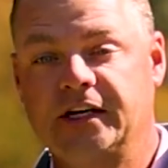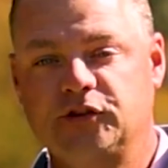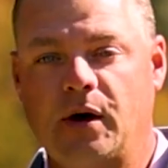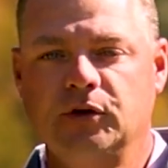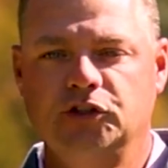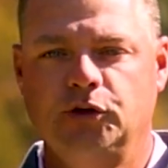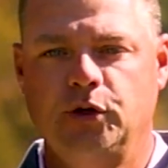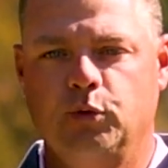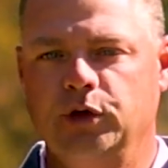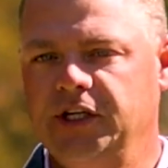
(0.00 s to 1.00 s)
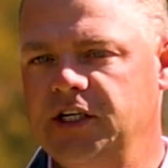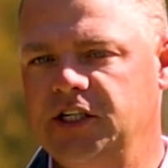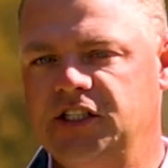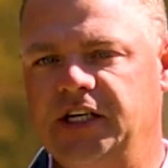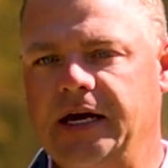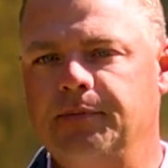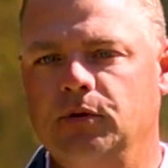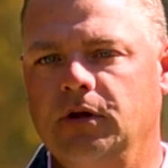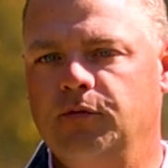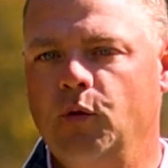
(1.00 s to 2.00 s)
Okay, so I want to show you a really good
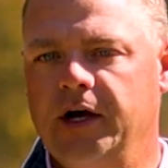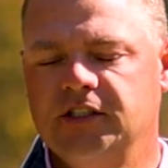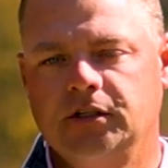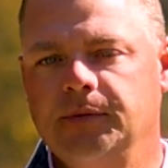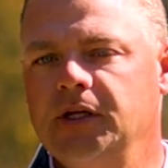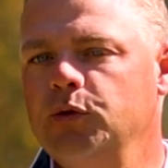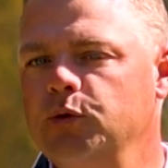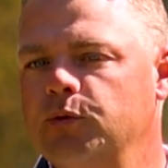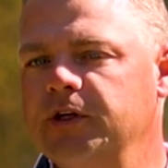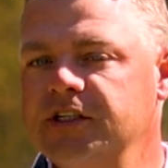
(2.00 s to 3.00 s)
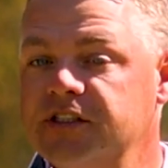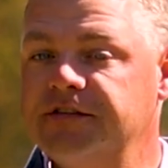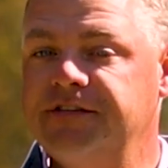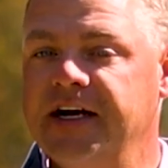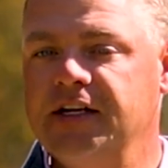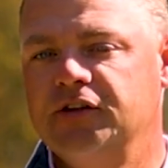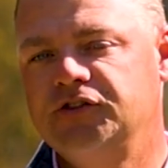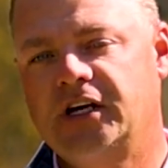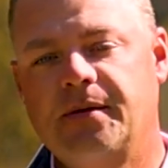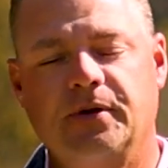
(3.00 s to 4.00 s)
example of what somebody who really is defining their
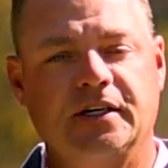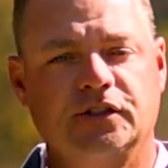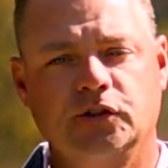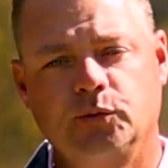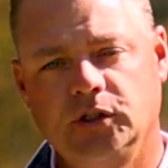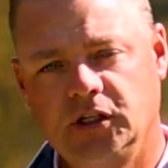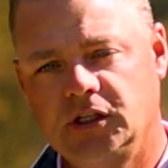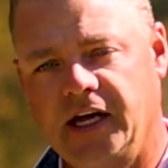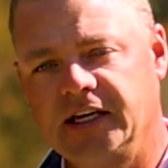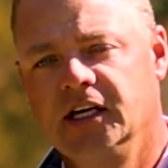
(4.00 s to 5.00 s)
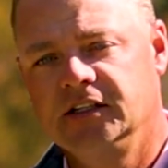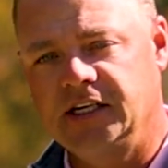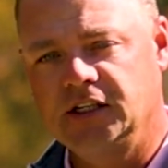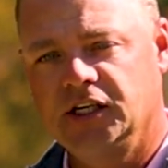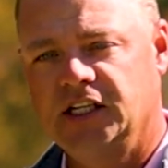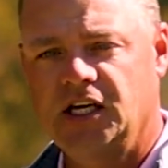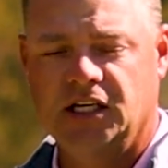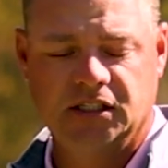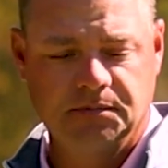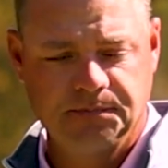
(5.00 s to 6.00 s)
shot process would look like. Take a look at this.